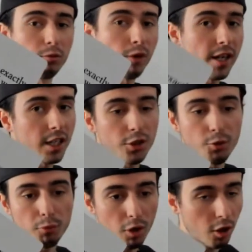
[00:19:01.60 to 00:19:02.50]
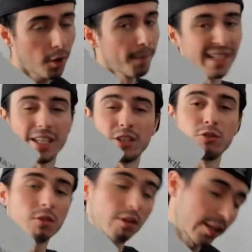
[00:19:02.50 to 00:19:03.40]
the writing on the wall, and
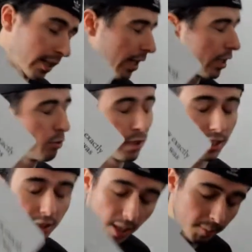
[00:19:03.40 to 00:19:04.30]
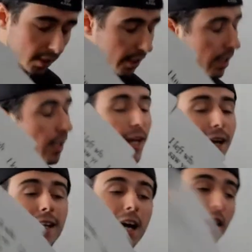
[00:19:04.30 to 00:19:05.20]
you took it, and you accepted it,
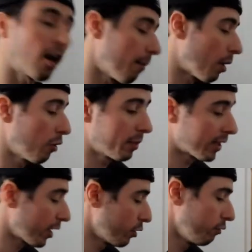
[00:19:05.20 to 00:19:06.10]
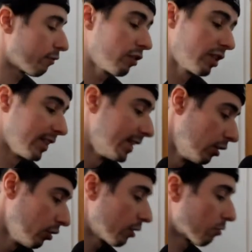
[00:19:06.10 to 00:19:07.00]
and now I'm hoping that you fully
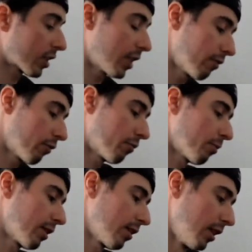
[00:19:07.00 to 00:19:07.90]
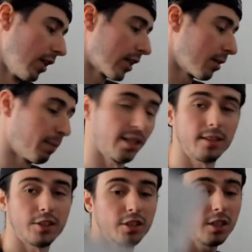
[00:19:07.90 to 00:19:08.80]
healed and recovered from it.
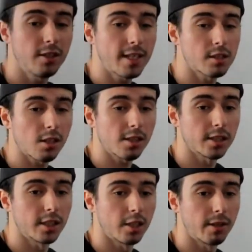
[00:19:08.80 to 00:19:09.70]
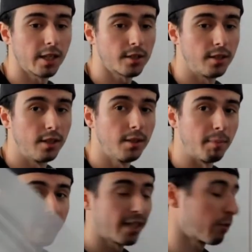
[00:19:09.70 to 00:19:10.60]
But just know they stalking your ass,
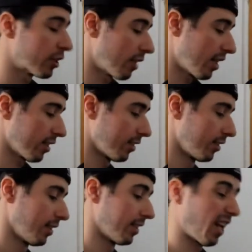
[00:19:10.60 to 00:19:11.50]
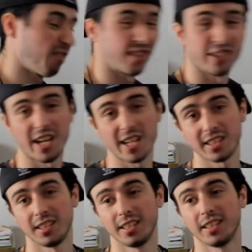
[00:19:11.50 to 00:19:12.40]
but they regret it. They regret it.